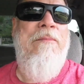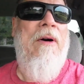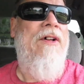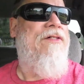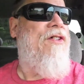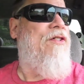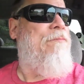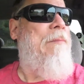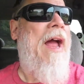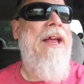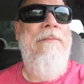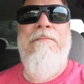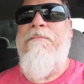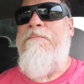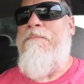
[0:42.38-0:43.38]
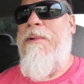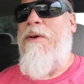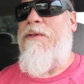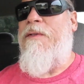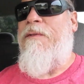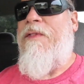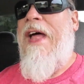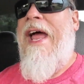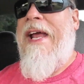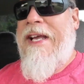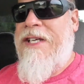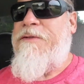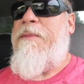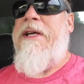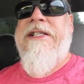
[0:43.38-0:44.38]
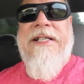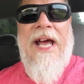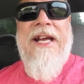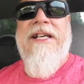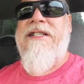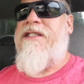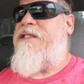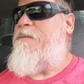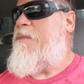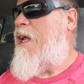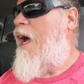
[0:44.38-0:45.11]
Plus this bait building thing has been taking some